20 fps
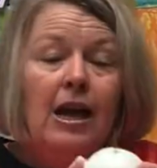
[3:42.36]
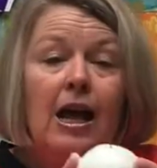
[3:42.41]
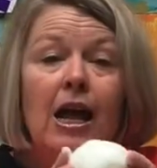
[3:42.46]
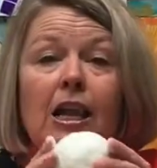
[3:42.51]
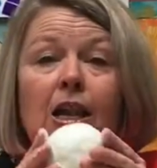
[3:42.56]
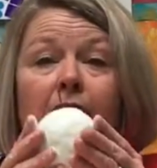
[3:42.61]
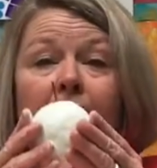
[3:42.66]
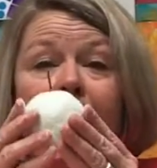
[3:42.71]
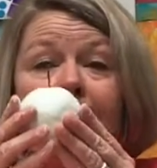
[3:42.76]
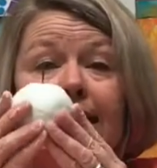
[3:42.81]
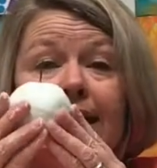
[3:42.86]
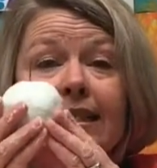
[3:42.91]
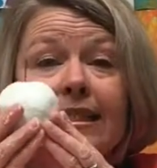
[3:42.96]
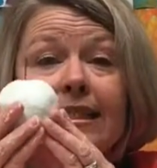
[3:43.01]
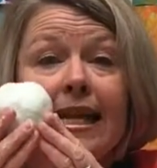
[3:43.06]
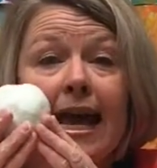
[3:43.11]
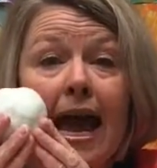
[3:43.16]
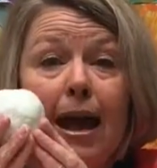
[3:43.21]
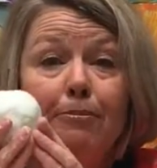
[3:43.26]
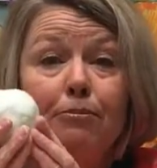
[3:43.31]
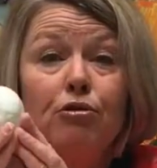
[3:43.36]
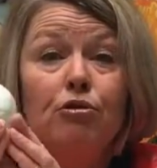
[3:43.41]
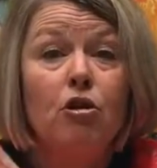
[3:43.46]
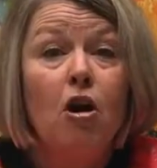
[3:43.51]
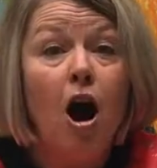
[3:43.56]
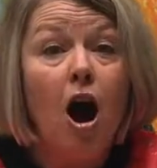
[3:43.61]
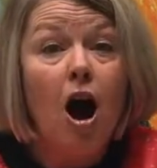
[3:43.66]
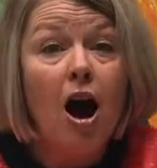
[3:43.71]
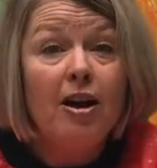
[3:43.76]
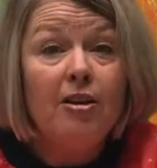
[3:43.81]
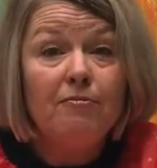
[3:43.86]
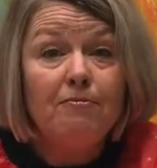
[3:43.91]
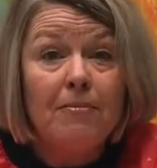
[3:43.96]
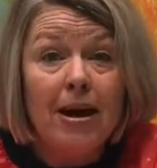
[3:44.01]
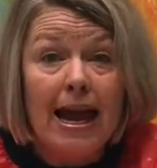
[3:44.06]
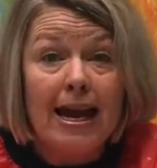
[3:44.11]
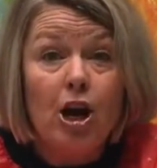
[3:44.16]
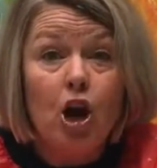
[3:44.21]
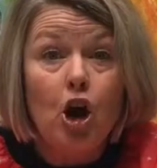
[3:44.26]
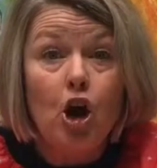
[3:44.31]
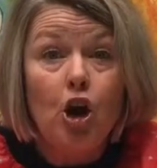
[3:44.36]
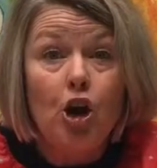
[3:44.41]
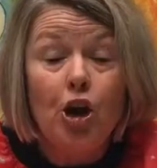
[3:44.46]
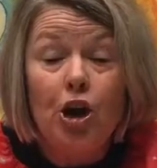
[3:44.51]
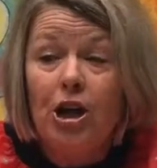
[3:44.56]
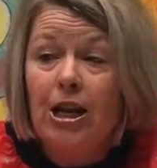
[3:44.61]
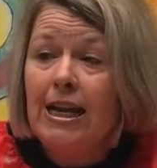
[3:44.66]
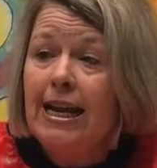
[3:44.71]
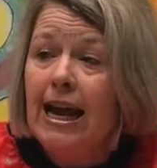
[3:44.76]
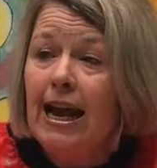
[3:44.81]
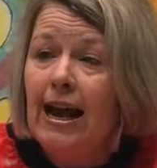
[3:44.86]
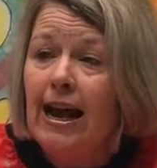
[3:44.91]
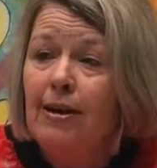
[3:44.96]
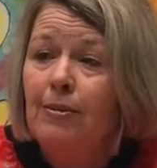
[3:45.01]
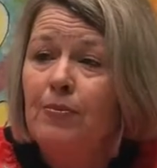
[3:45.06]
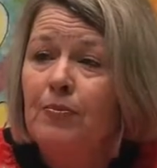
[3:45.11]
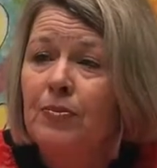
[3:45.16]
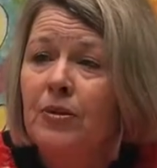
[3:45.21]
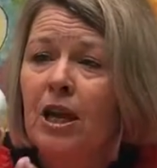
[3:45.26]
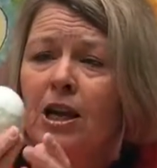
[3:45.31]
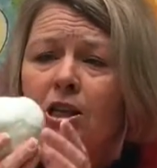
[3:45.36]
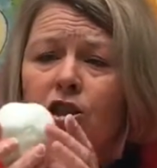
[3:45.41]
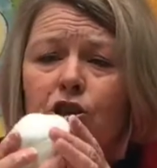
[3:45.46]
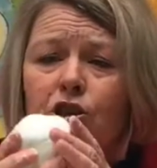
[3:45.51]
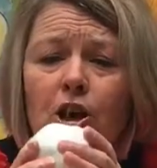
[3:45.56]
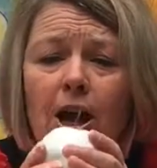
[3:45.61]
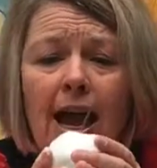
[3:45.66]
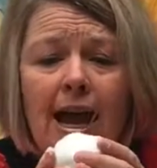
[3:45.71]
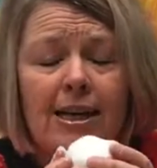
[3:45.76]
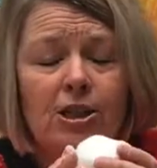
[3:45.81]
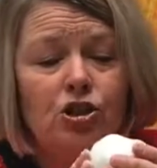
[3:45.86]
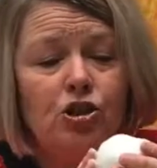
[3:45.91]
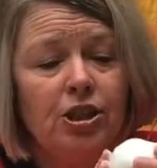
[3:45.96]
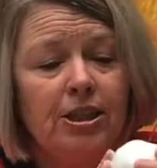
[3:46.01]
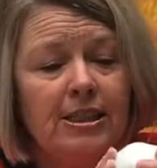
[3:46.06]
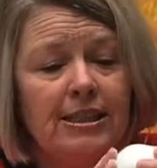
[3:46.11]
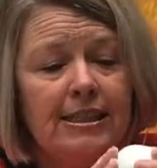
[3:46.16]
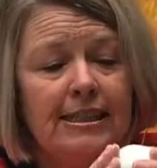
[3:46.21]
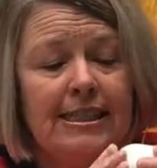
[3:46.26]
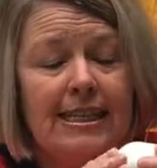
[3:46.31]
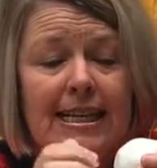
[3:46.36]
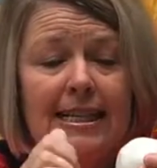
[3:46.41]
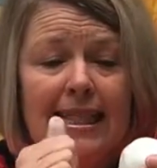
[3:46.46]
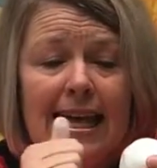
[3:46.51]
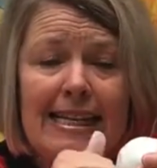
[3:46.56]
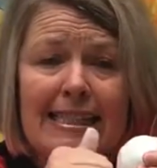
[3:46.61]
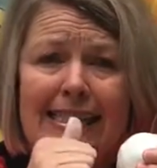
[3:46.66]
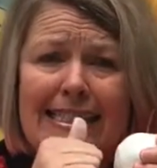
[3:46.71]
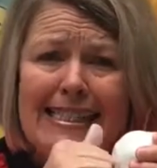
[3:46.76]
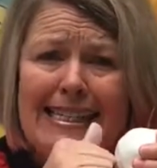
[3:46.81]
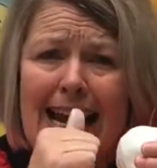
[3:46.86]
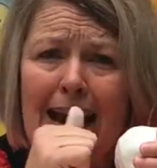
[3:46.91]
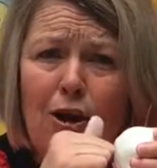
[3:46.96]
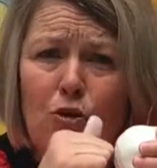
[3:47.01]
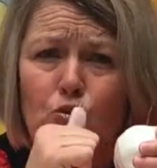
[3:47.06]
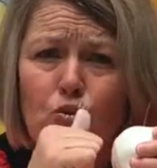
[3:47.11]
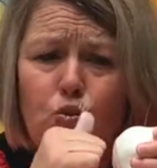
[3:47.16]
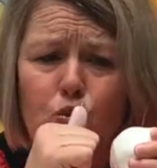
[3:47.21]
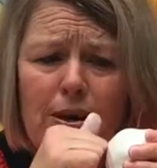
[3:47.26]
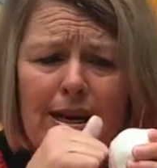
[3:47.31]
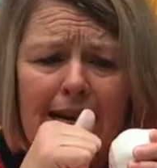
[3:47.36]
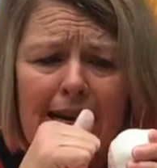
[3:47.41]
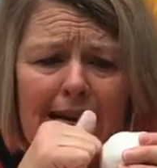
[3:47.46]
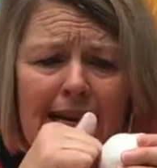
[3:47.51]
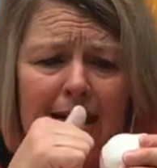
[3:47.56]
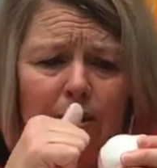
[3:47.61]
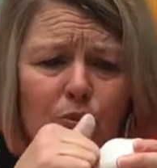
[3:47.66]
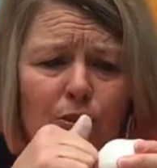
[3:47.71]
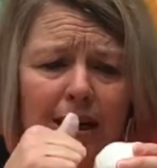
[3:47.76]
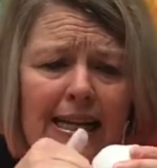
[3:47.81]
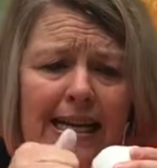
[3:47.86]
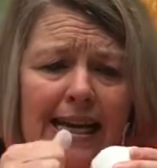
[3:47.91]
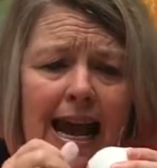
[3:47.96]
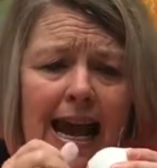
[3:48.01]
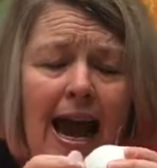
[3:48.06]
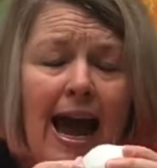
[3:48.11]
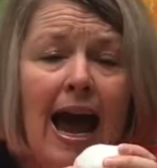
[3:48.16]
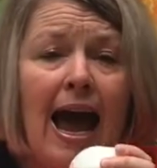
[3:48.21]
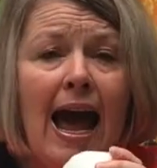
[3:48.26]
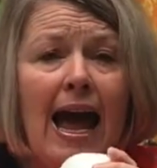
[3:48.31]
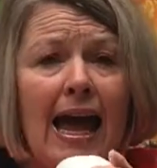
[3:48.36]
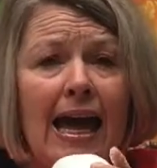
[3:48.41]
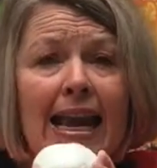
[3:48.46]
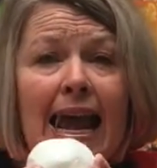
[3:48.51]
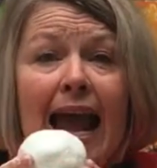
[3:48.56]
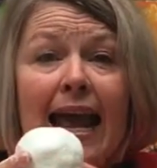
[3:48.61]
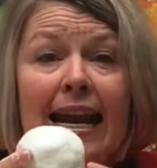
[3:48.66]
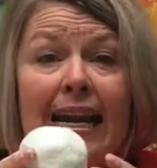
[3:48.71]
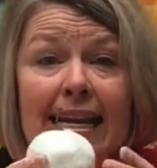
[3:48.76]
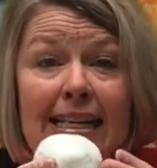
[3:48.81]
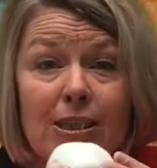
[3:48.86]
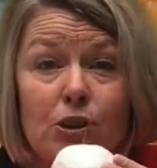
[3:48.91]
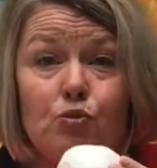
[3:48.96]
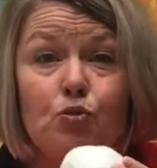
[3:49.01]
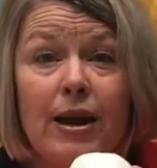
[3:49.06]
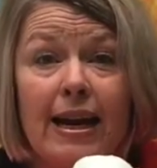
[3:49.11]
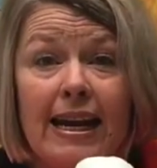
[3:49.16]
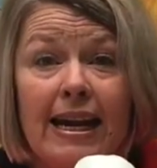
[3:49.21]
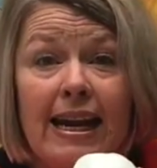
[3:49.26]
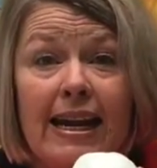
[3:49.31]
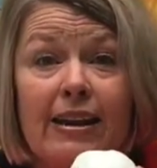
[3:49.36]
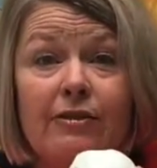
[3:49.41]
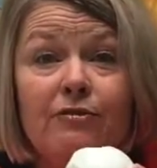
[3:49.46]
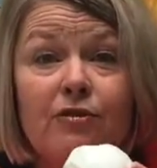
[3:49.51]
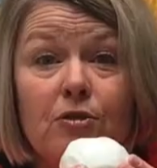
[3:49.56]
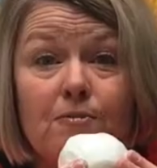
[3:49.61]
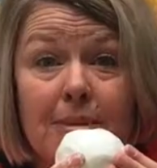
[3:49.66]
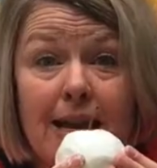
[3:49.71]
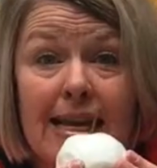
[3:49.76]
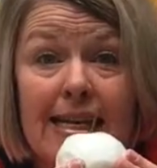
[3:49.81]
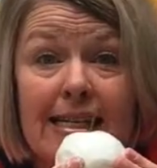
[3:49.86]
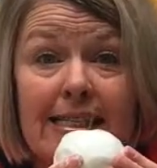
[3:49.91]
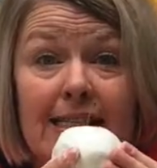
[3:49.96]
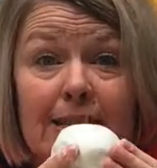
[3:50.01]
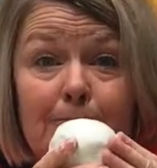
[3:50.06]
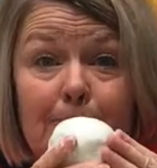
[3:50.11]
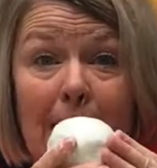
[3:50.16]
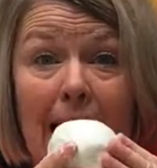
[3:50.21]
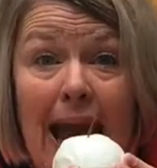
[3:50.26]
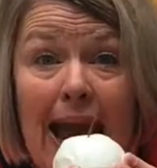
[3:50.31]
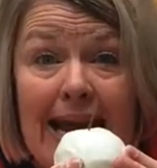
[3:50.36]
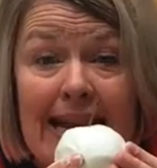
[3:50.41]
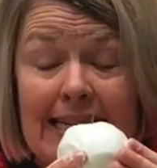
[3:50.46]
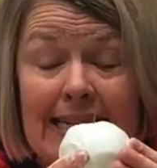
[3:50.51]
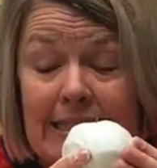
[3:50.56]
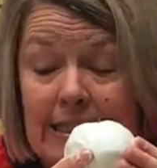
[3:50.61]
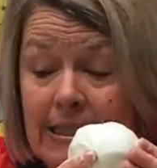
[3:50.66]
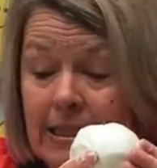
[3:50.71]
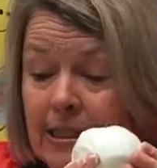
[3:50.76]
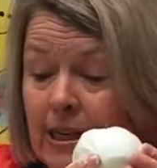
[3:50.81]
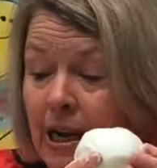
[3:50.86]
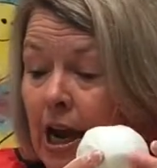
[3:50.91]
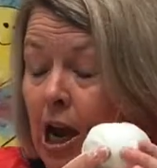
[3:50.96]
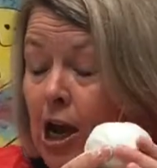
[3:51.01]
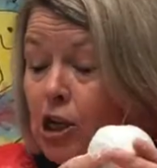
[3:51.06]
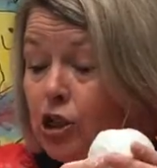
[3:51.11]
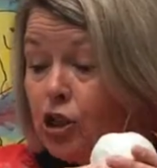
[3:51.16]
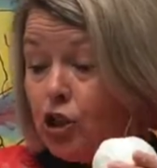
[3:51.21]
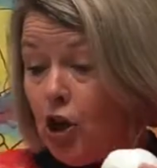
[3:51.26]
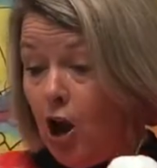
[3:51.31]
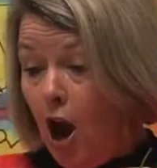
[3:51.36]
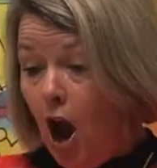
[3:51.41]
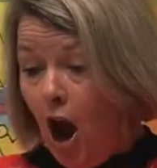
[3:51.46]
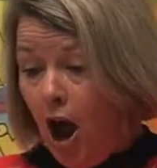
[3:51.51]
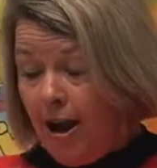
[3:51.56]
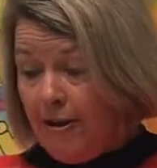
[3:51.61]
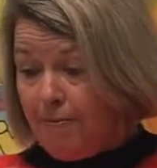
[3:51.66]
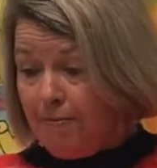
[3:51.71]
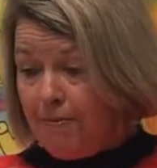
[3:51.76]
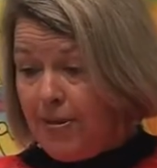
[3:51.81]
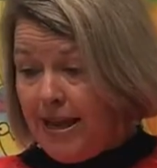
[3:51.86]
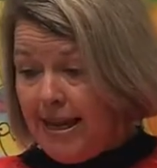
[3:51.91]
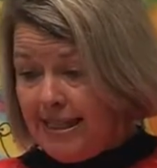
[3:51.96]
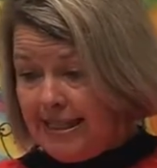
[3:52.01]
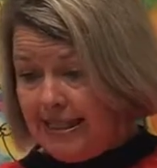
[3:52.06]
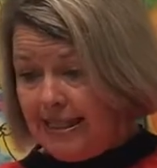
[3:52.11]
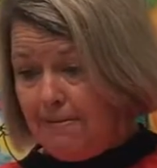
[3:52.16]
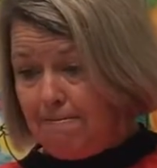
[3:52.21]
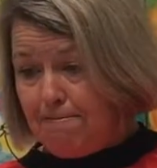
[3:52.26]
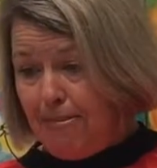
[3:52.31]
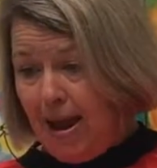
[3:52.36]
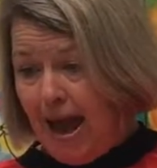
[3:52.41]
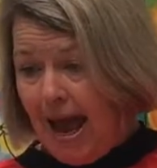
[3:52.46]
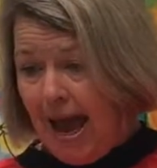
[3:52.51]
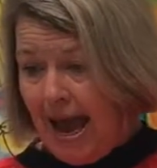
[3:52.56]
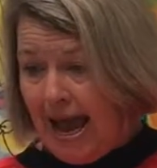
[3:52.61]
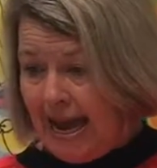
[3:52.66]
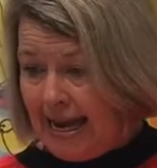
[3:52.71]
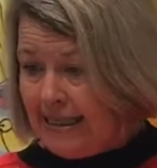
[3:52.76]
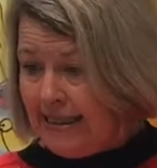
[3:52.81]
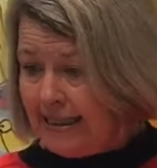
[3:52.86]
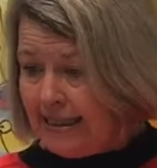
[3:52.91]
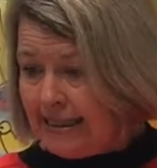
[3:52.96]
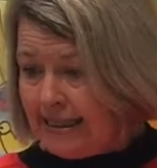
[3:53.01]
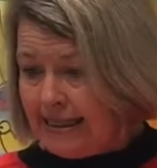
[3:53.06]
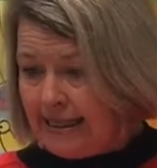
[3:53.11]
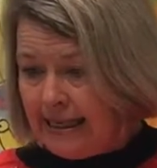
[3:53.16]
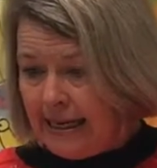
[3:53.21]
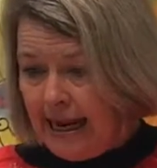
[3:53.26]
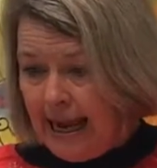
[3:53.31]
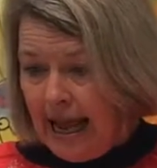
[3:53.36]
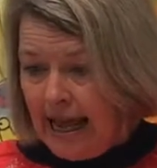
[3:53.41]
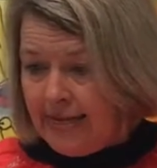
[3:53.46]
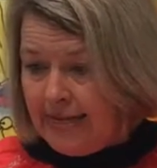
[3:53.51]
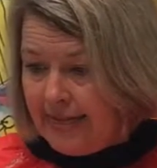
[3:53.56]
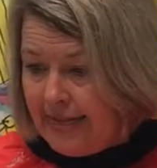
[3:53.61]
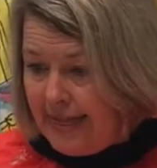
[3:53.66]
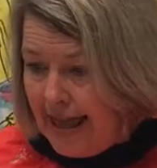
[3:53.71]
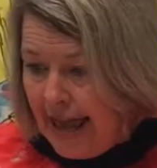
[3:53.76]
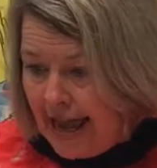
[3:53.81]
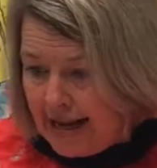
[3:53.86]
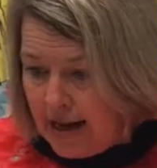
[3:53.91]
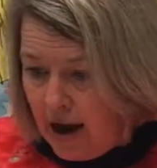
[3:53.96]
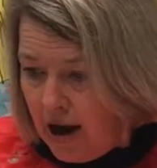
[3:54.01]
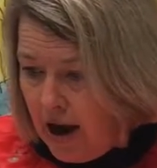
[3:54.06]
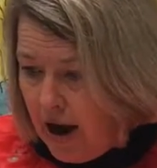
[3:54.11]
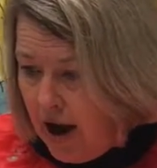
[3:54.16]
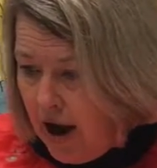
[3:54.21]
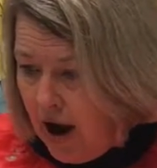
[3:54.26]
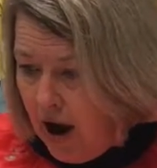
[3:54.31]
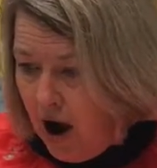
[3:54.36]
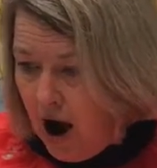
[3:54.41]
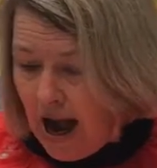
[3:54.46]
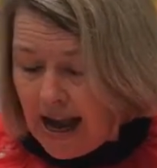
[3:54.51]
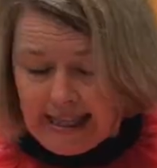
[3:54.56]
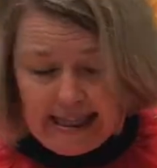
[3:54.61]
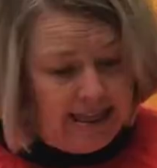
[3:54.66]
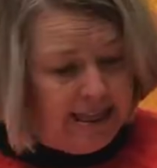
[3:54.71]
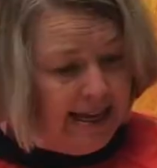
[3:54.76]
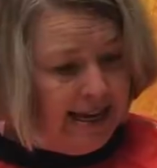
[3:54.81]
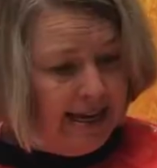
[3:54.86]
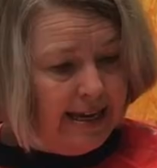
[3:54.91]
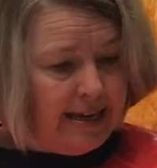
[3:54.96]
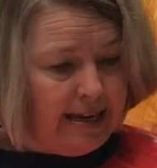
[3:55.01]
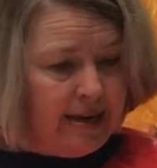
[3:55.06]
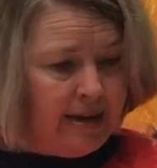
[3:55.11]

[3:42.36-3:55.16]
like this apple I've made earlier. So as you can see, that's now really hard and it's ready for me to paint. So I've picked some paints that I think